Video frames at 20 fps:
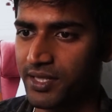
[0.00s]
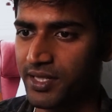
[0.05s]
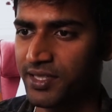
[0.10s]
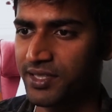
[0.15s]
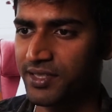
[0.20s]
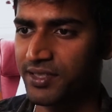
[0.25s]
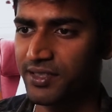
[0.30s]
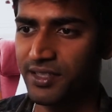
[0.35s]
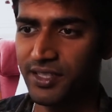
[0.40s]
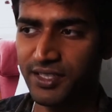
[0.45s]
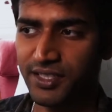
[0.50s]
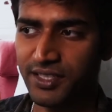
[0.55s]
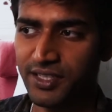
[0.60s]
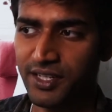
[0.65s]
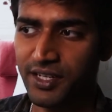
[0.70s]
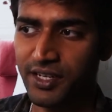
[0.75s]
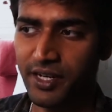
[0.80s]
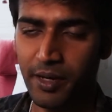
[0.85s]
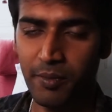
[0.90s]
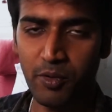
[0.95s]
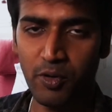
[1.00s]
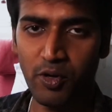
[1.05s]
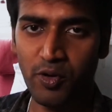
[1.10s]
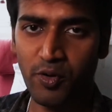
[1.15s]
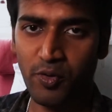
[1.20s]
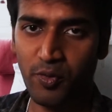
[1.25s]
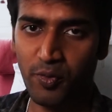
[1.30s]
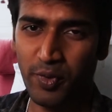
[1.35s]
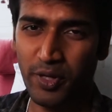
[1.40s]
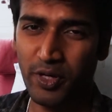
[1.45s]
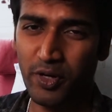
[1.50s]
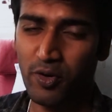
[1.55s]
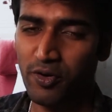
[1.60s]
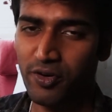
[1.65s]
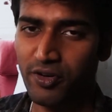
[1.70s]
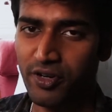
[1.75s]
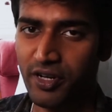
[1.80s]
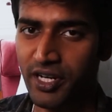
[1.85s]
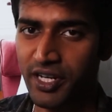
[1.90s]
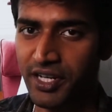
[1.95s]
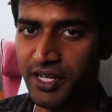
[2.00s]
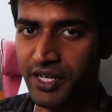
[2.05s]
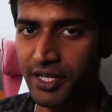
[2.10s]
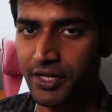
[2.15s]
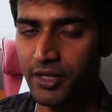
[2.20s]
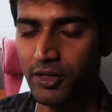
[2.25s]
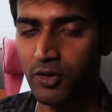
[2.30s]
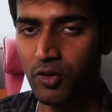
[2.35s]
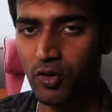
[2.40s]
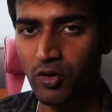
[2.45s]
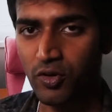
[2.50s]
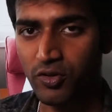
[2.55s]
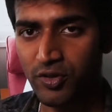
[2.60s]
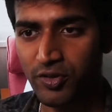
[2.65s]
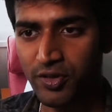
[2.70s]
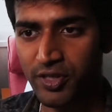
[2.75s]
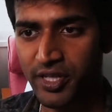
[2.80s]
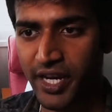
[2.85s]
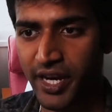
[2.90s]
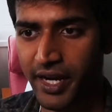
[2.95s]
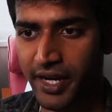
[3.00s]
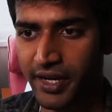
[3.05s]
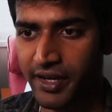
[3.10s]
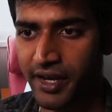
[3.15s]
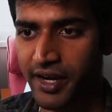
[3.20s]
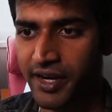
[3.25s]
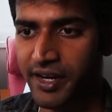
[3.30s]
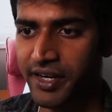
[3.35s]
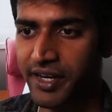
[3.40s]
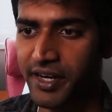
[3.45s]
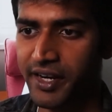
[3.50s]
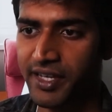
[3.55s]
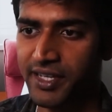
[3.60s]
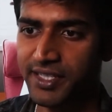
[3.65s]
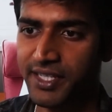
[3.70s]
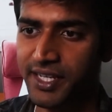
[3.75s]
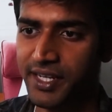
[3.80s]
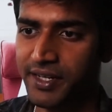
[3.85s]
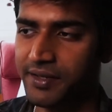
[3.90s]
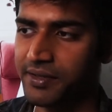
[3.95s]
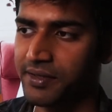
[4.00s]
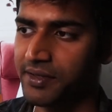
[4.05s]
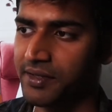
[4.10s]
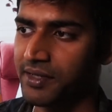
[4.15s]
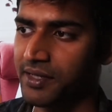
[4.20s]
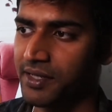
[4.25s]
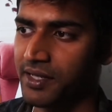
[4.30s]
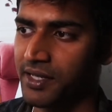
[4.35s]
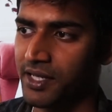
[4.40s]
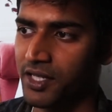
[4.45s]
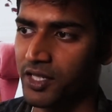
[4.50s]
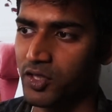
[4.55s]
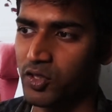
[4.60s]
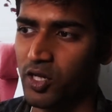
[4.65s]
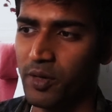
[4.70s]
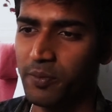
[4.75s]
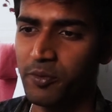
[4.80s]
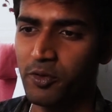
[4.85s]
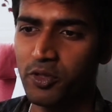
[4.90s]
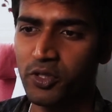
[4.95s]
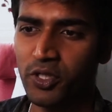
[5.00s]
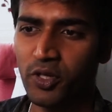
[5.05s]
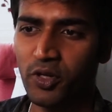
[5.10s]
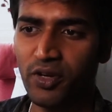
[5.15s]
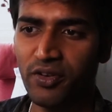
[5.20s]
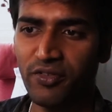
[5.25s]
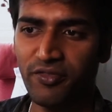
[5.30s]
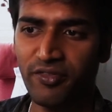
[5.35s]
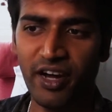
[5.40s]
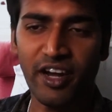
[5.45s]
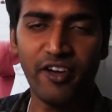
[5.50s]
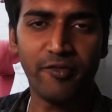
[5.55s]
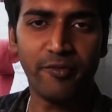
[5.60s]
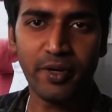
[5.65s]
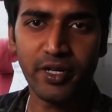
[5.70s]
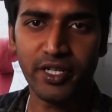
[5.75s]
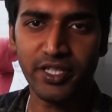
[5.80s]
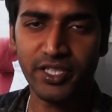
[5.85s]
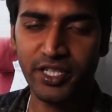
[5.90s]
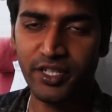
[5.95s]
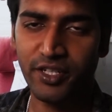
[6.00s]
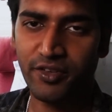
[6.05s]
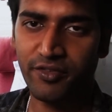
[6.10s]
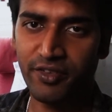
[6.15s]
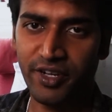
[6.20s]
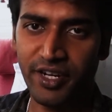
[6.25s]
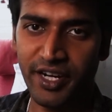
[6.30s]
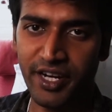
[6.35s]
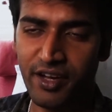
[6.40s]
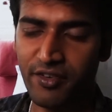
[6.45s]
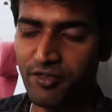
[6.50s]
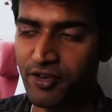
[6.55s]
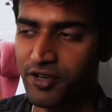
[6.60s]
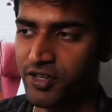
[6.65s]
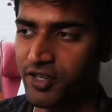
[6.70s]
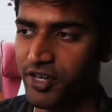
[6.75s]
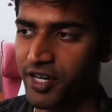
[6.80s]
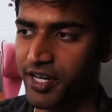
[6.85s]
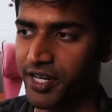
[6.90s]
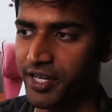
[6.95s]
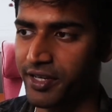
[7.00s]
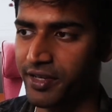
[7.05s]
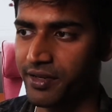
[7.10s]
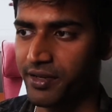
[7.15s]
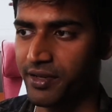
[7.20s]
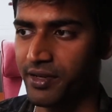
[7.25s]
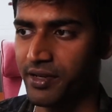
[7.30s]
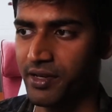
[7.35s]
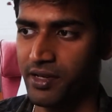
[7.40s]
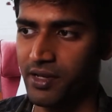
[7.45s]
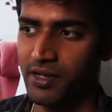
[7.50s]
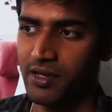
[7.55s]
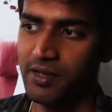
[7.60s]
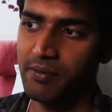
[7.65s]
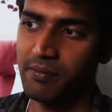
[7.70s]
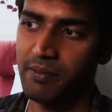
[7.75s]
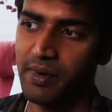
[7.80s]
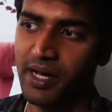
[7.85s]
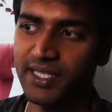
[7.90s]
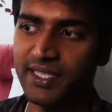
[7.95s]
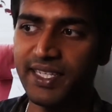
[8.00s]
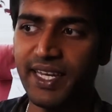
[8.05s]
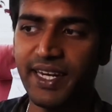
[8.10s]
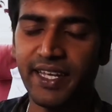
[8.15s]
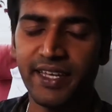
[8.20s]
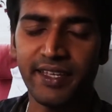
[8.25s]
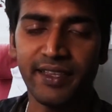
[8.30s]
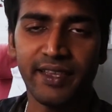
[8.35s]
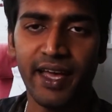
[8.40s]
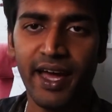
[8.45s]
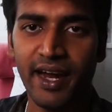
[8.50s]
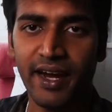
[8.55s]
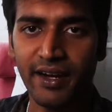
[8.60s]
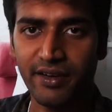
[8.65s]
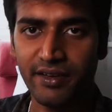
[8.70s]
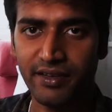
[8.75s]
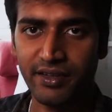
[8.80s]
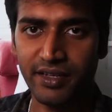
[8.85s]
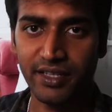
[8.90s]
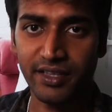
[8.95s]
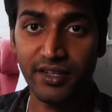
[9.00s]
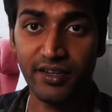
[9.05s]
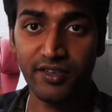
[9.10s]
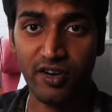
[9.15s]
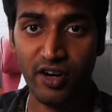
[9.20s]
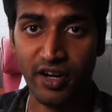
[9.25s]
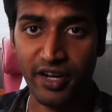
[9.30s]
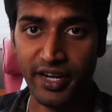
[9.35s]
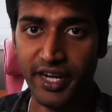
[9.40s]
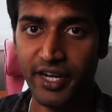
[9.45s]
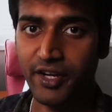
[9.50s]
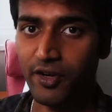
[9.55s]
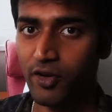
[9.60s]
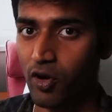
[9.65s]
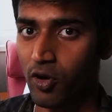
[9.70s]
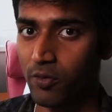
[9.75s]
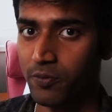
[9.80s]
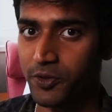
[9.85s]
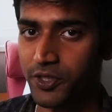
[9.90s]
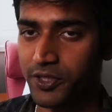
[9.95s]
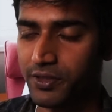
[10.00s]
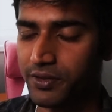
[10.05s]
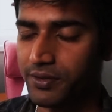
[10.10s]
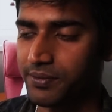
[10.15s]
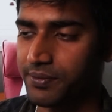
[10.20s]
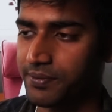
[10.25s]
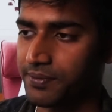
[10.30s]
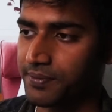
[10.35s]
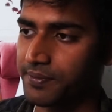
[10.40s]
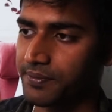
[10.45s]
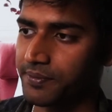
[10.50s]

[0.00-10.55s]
Since this is a demo, we don't really need to go through the entire data set. So I'm using only 5% of the data for training by setting that in the truncate option.